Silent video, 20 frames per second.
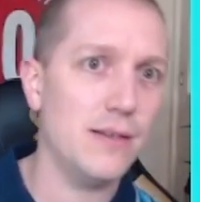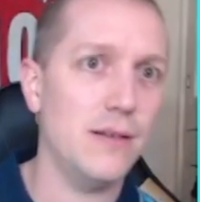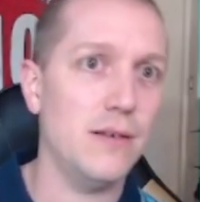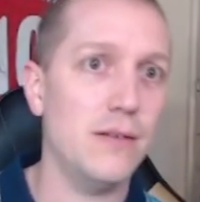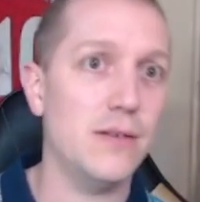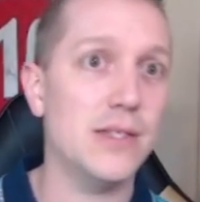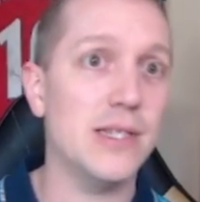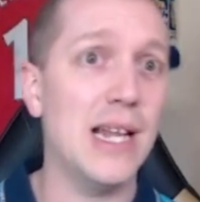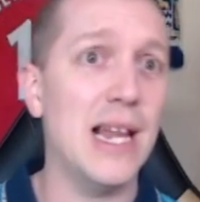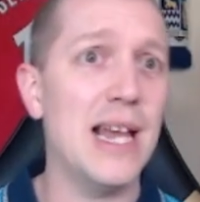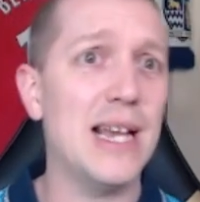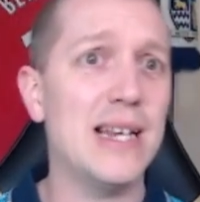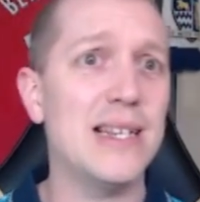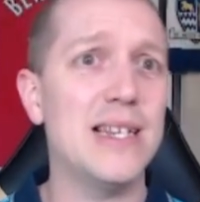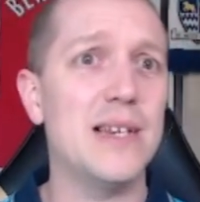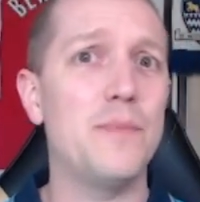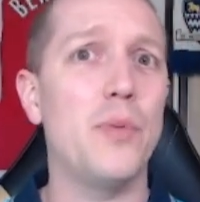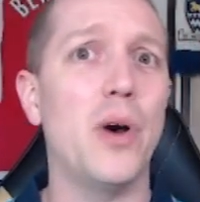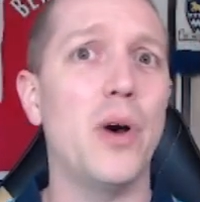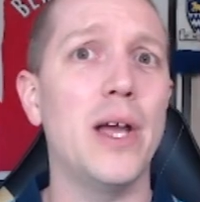
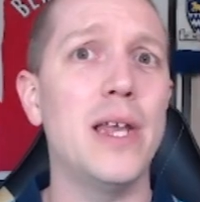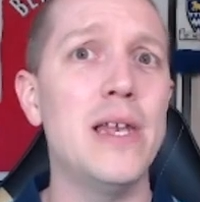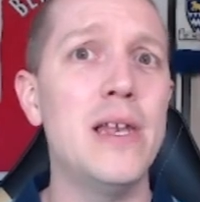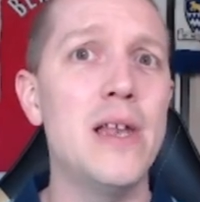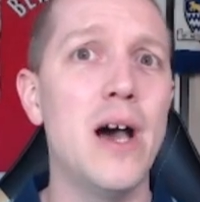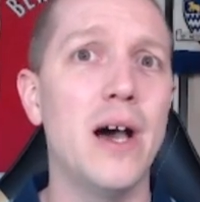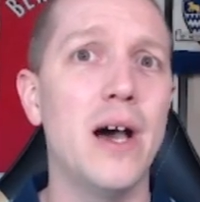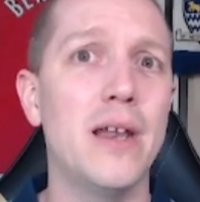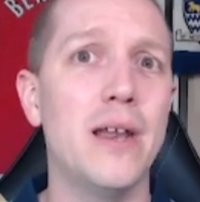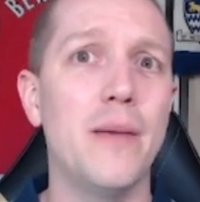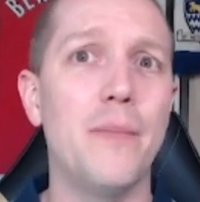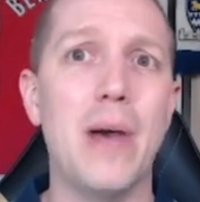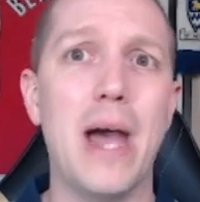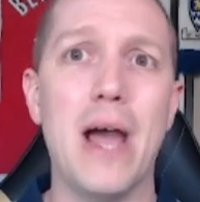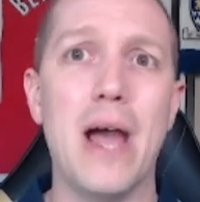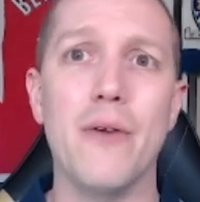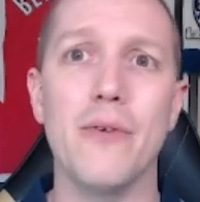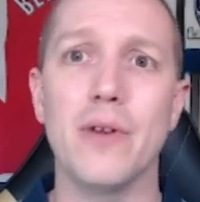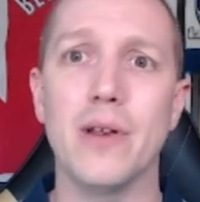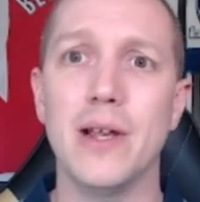selected by none,
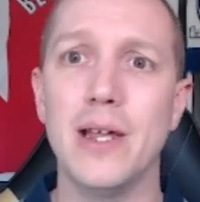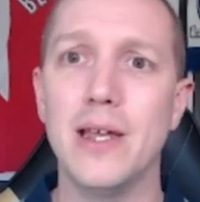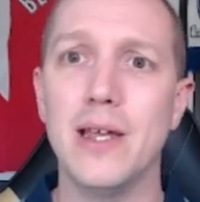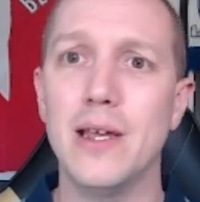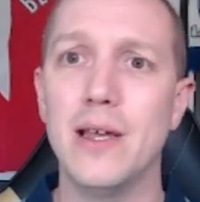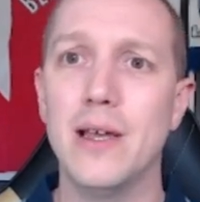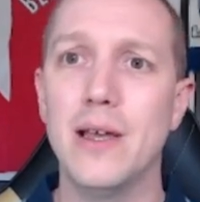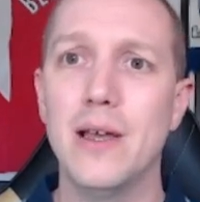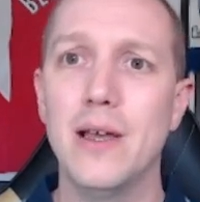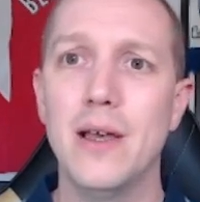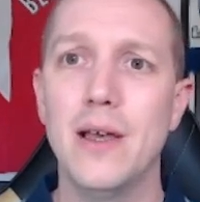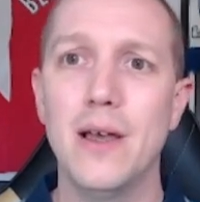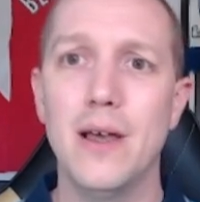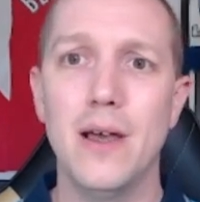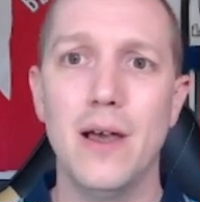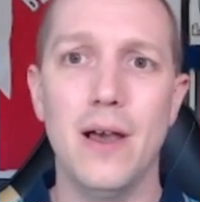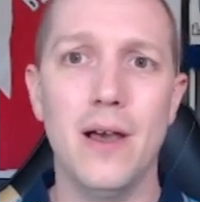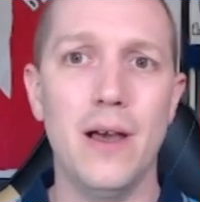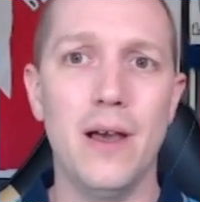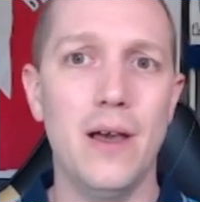apparently.
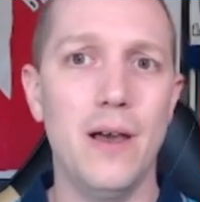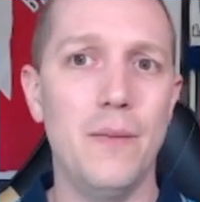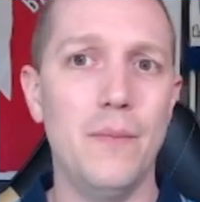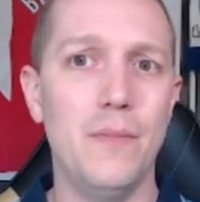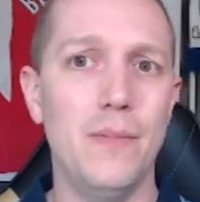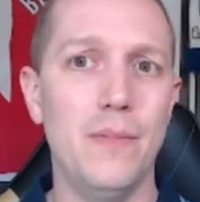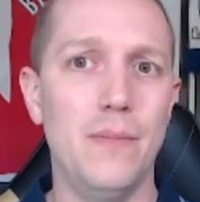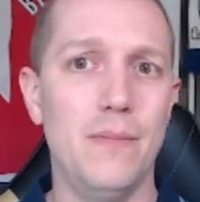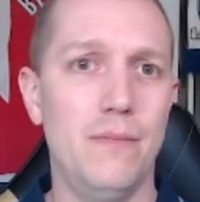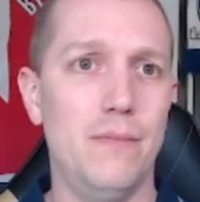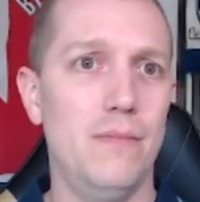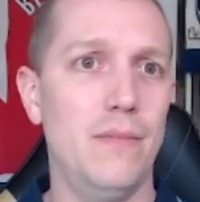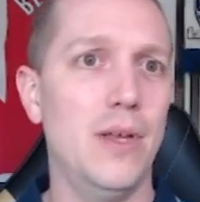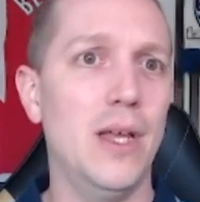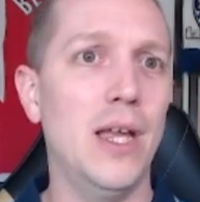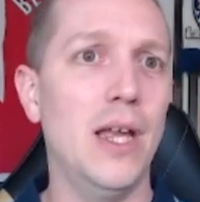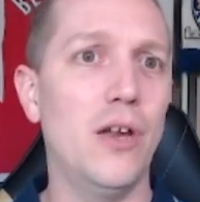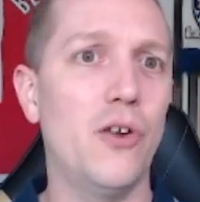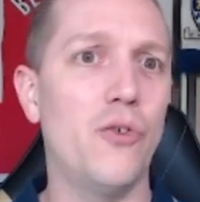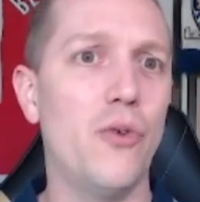
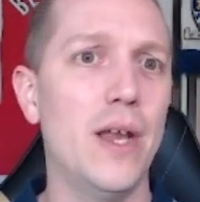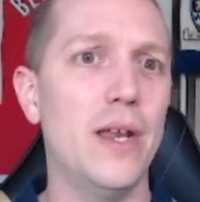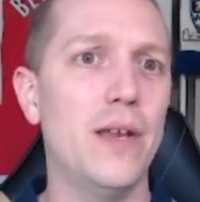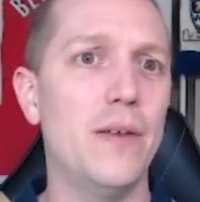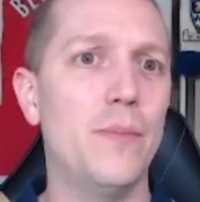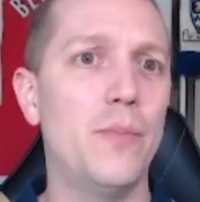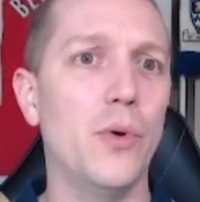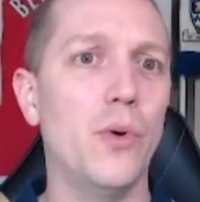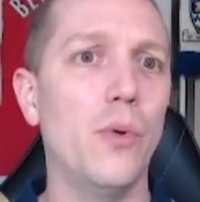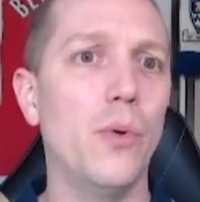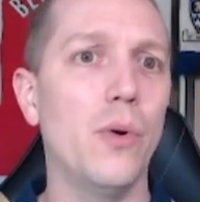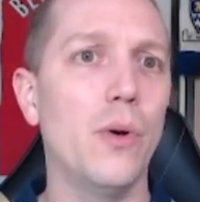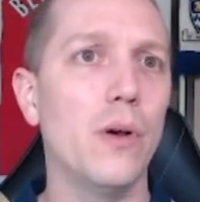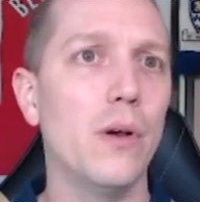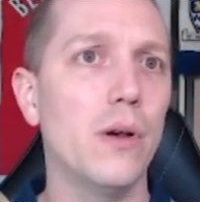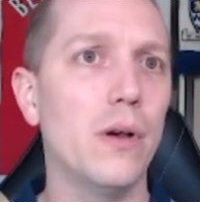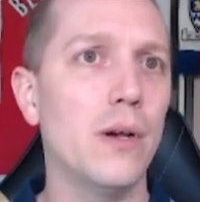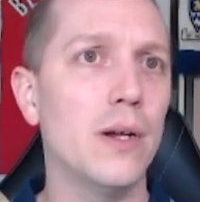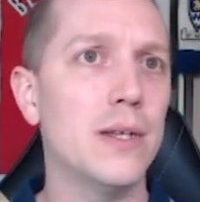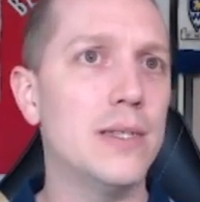Incredible.
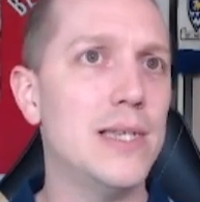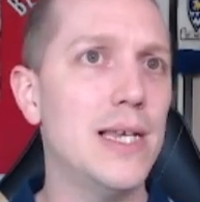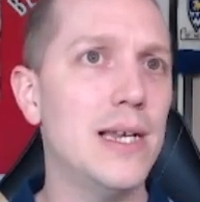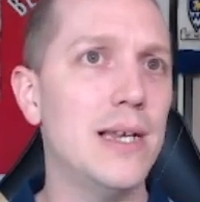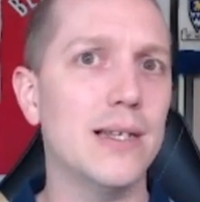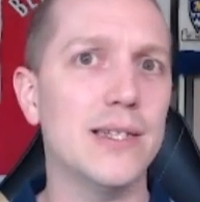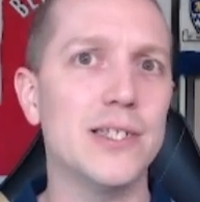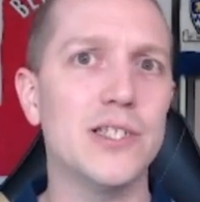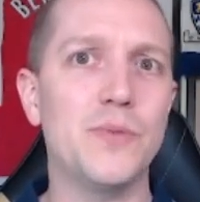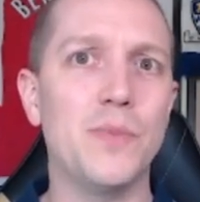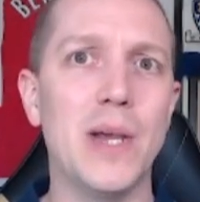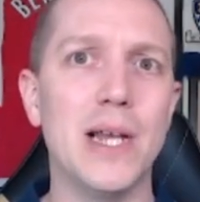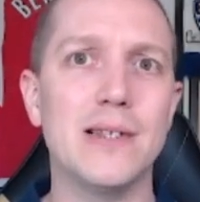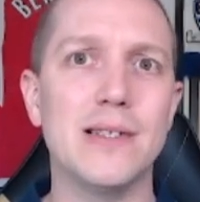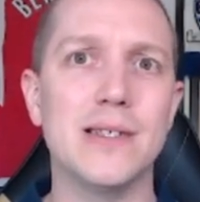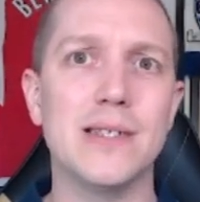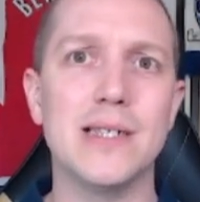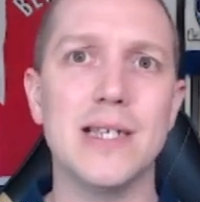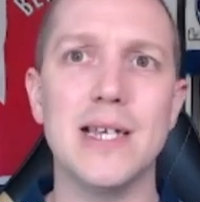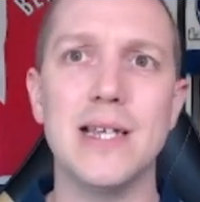I didn't expect to see